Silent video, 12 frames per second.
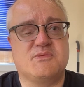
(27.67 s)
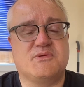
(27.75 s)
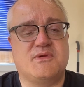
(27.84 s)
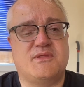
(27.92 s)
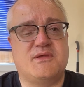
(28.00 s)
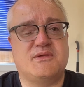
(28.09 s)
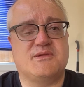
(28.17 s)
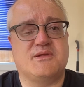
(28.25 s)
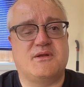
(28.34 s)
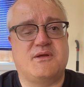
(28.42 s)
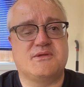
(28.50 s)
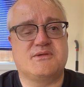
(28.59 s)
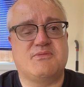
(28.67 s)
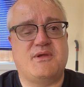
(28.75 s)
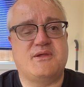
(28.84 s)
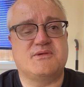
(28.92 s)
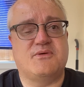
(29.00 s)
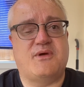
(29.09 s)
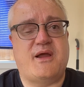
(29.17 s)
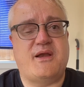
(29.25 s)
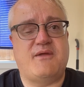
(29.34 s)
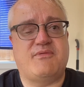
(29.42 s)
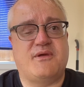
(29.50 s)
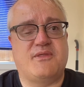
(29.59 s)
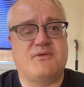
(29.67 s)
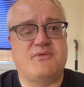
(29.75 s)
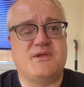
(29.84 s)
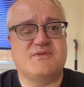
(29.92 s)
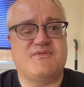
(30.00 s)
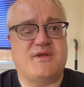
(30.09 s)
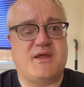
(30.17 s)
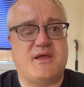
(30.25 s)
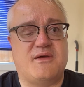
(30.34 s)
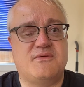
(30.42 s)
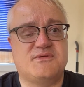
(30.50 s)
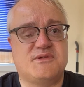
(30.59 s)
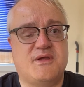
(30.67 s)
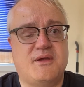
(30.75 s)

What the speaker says: between this and last week's or any of the other week's videos.